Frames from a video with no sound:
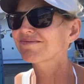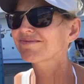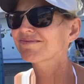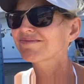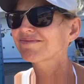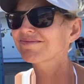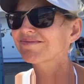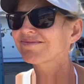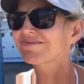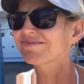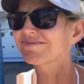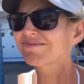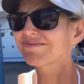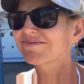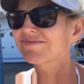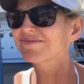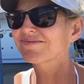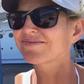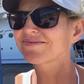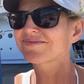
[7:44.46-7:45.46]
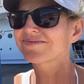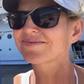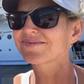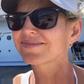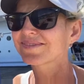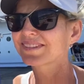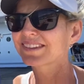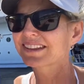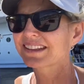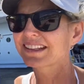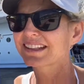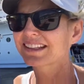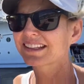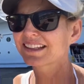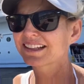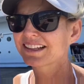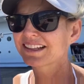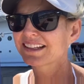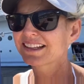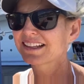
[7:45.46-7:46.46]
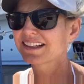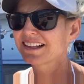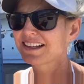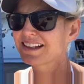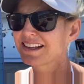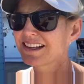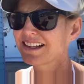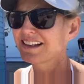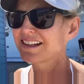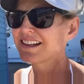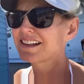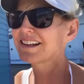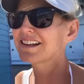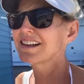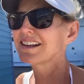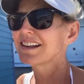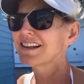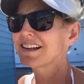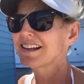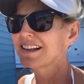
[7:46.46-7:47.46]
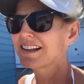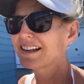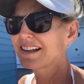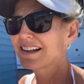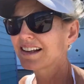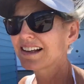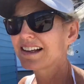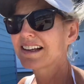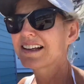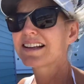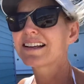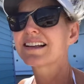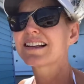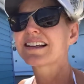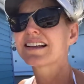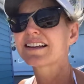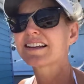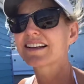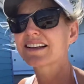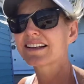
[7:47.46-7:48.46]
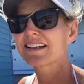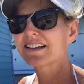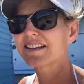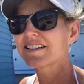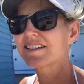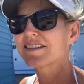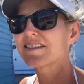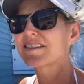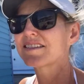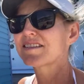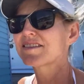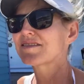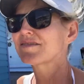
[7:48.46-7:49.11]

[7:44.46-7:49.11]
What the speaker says: (silent)